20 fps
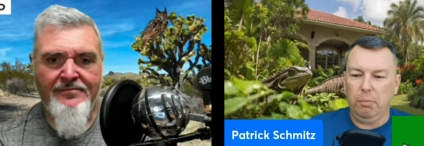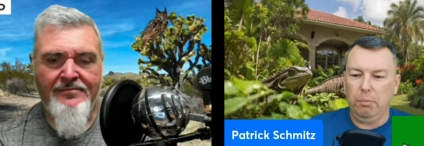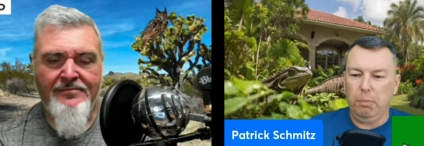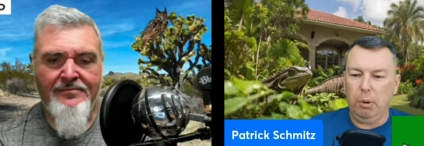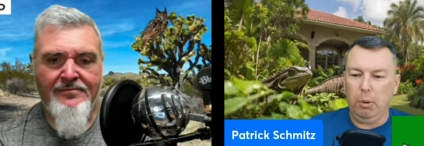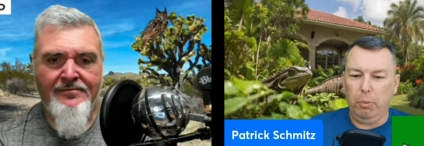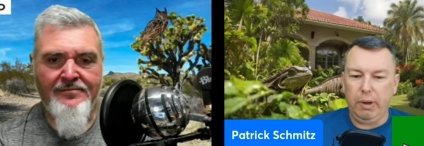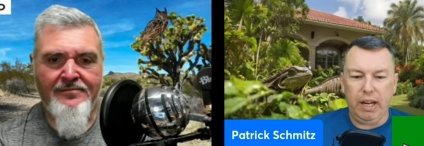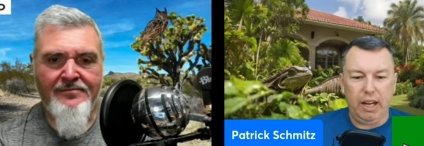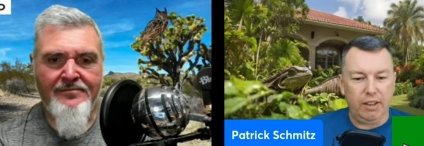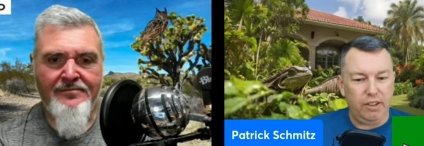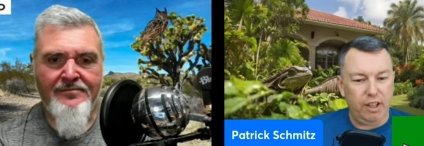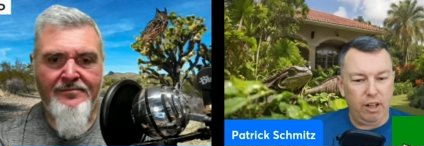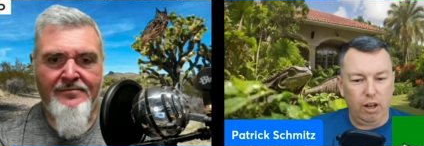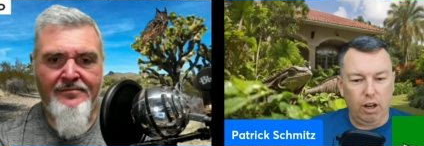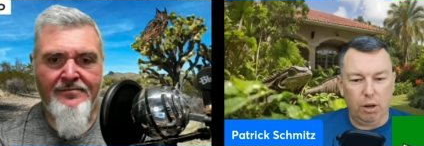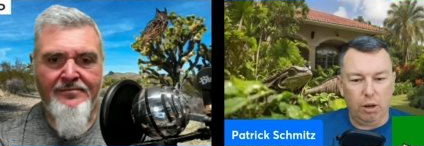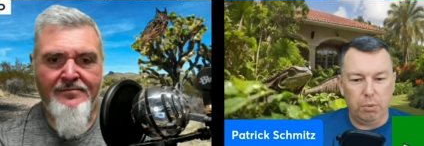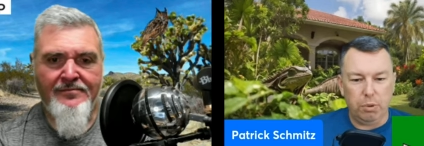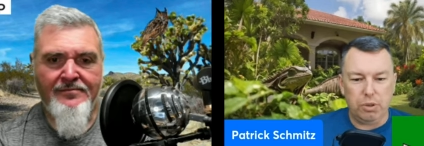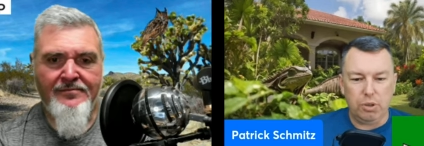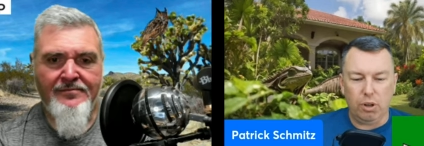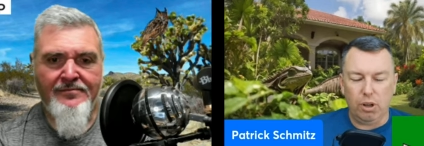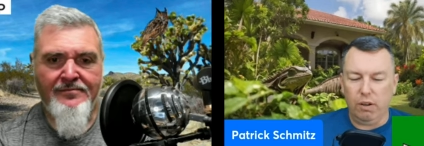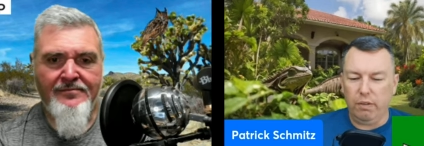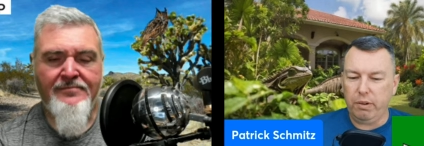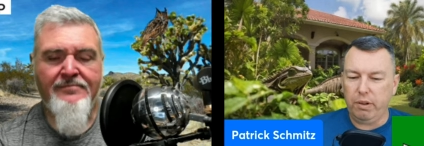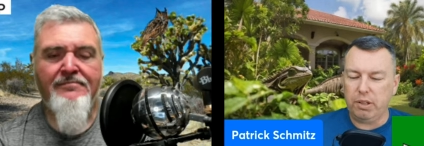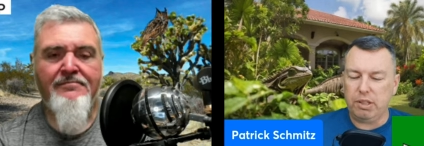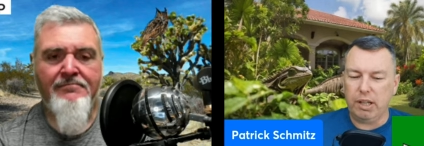Speaker 1: but we got that all
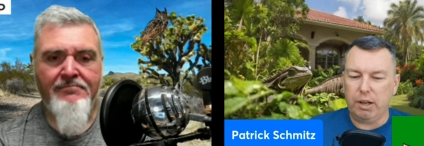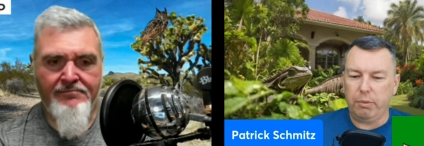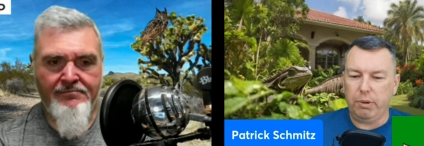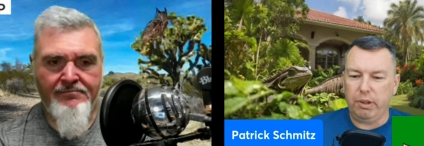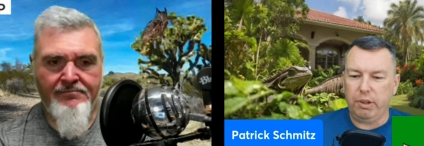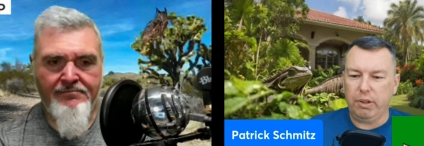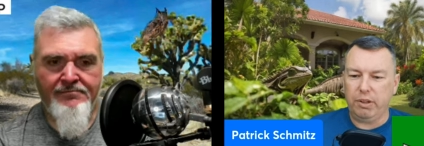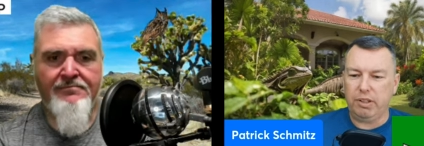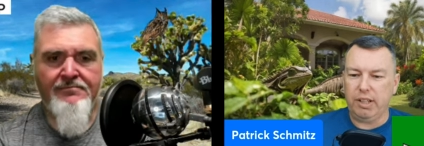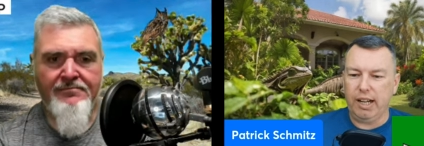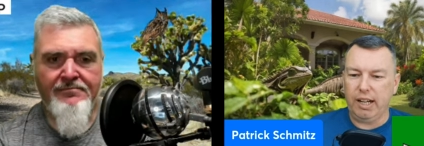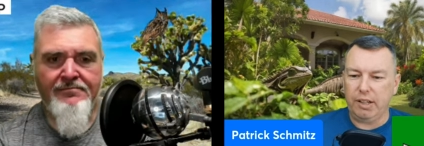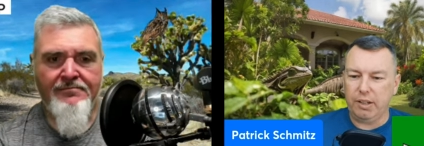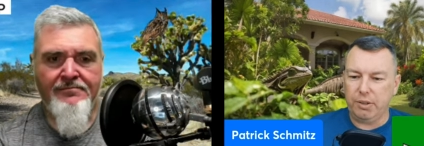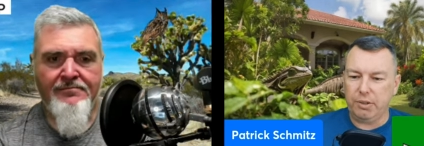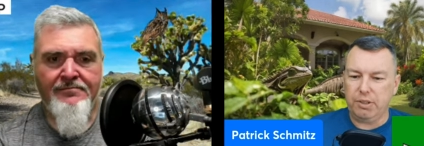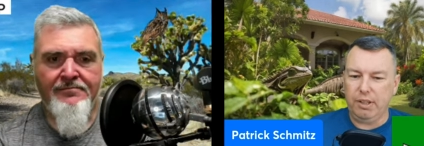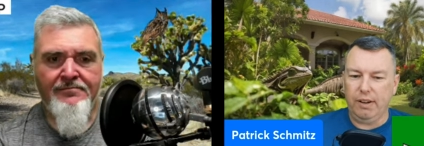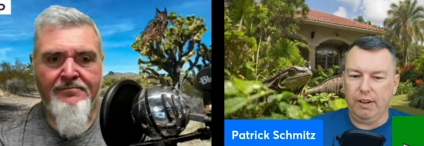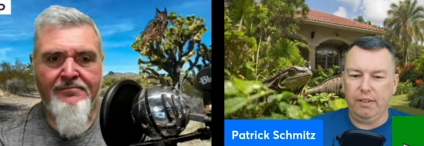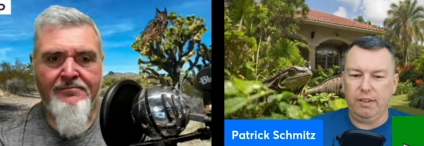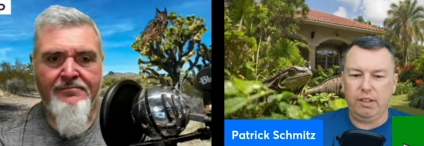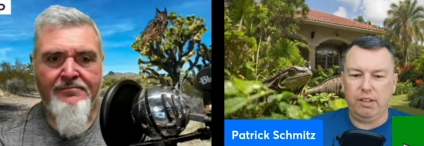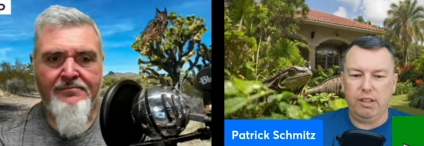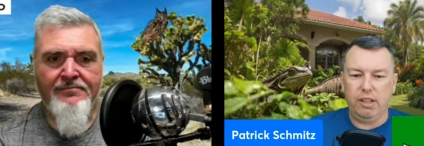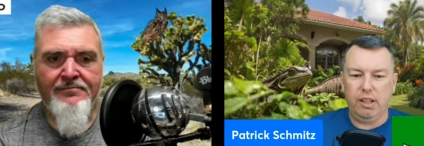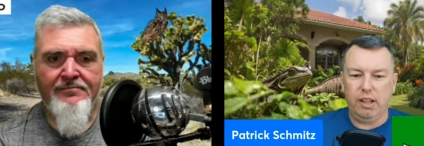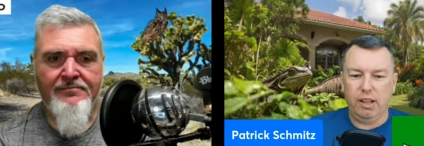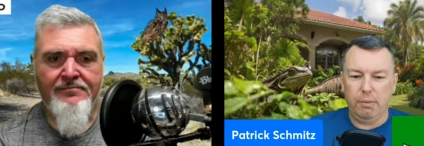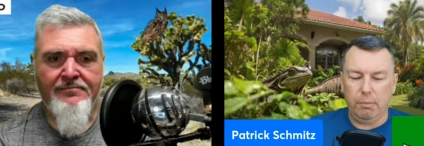resolved because they got really good doctors down at
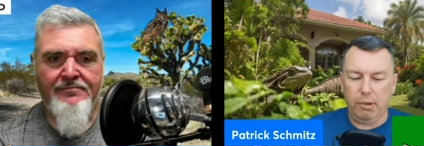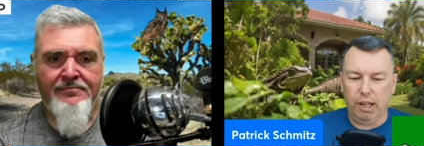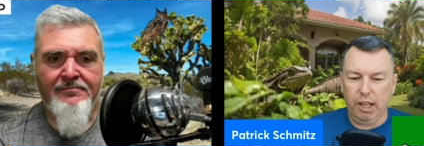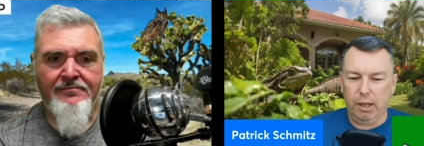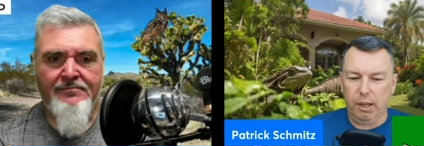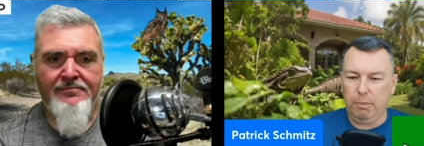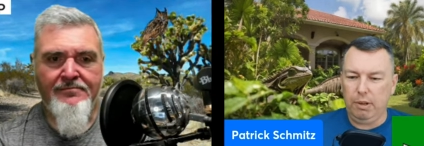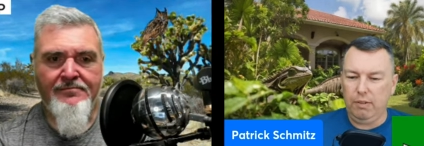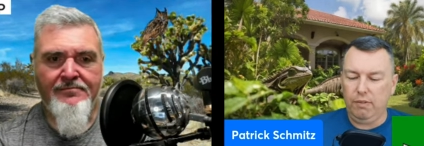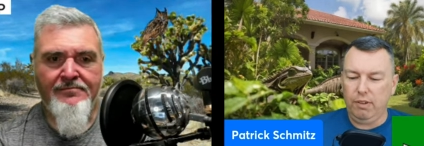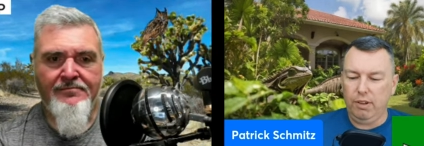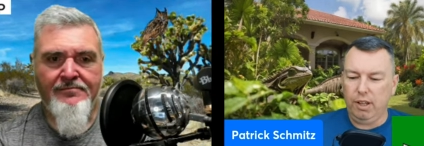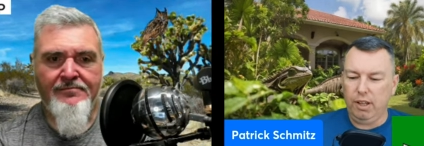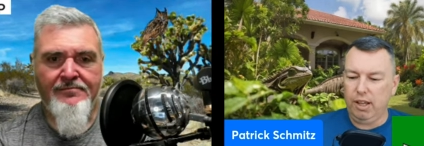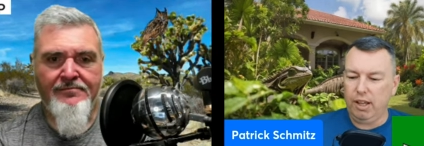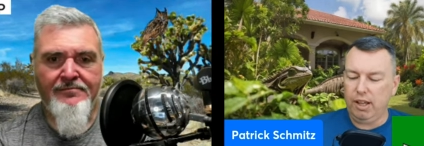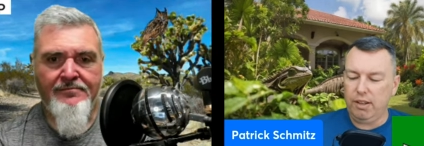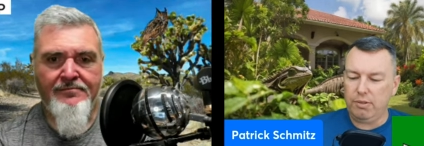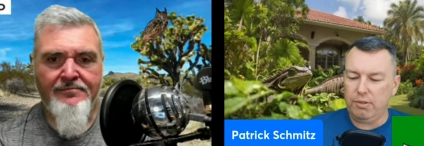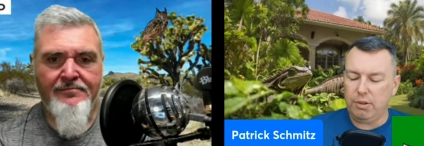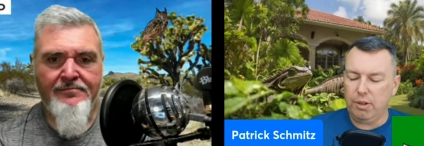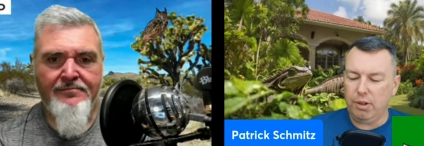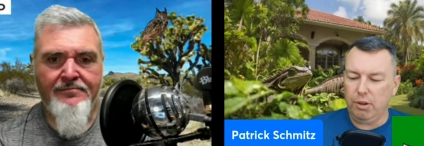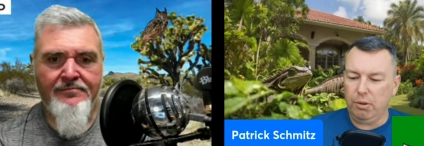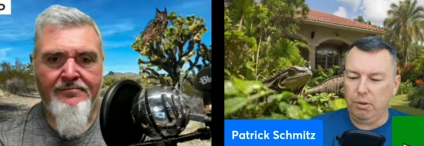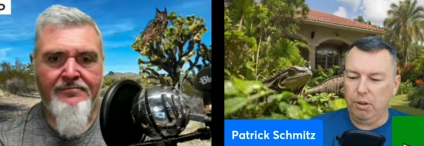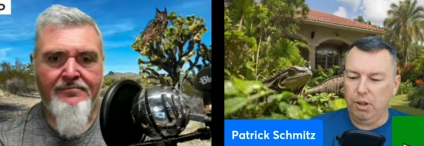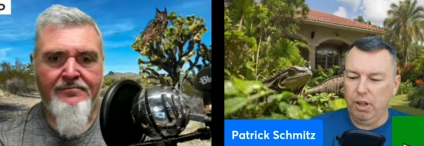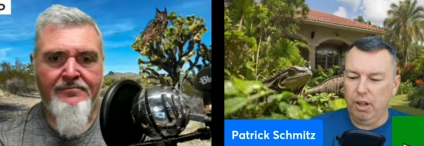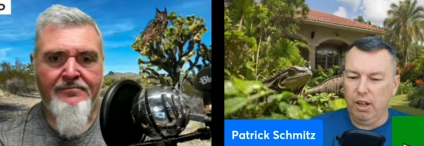the uh, Miami VA. So
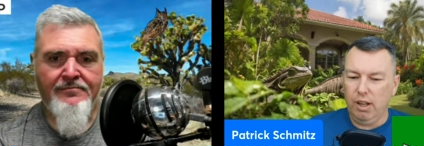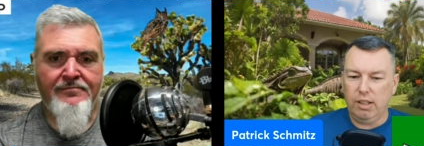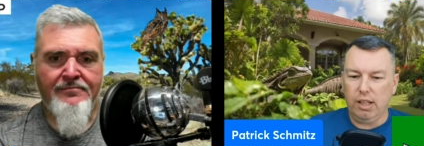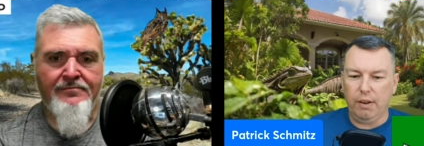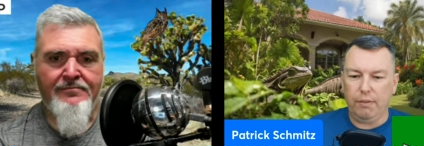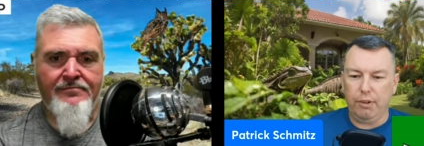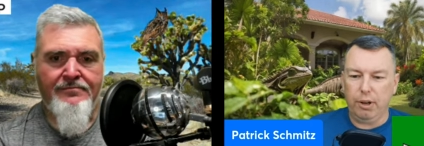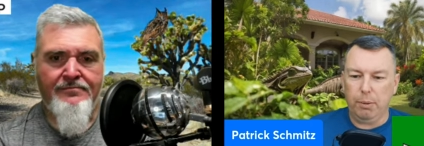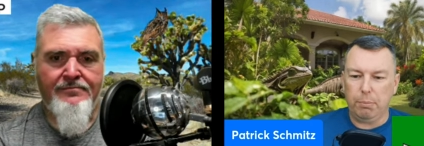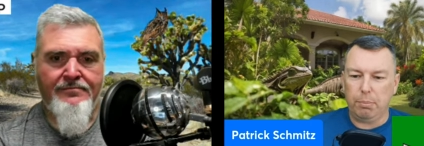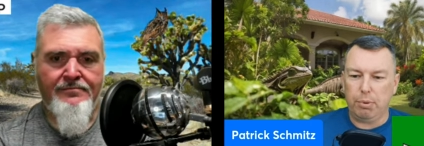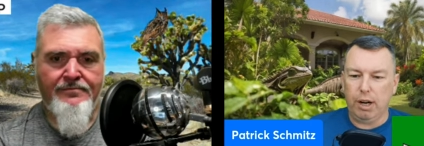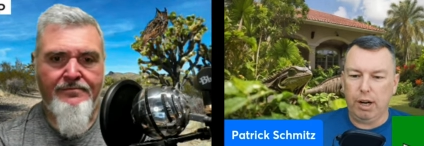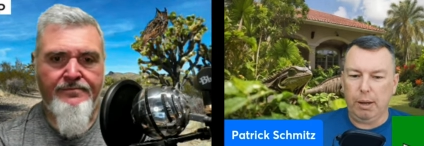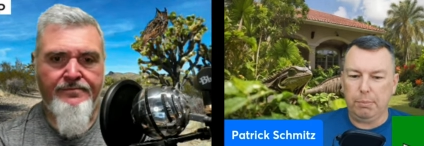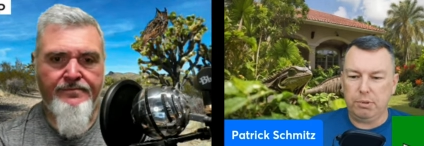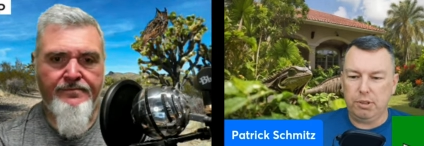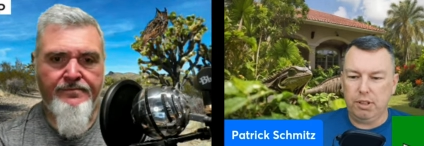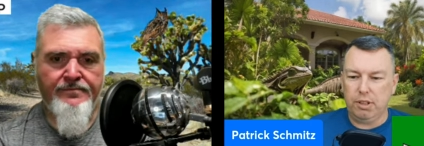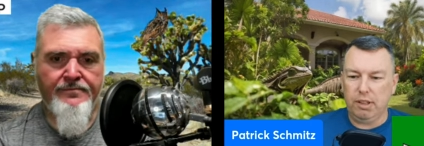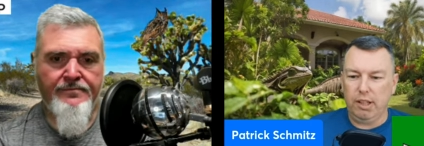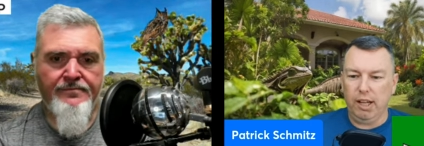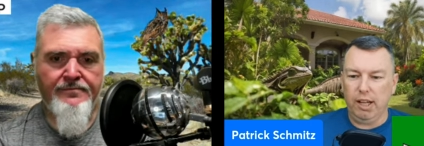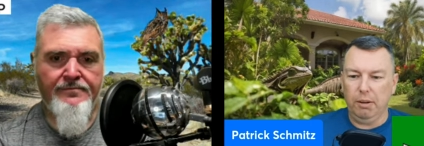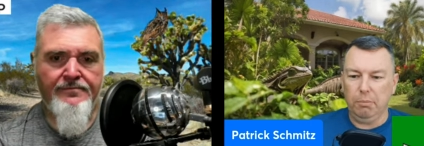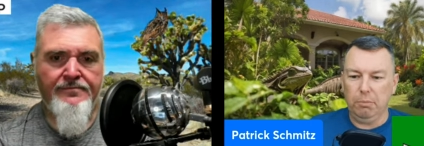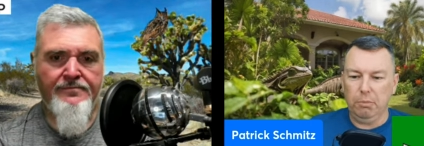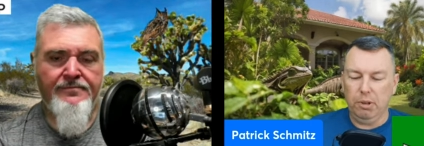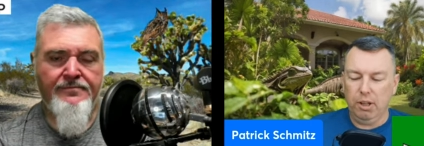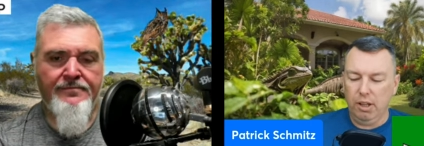definite props to
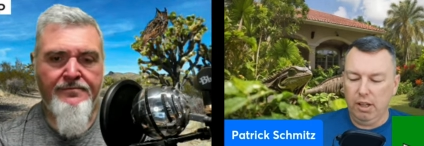them.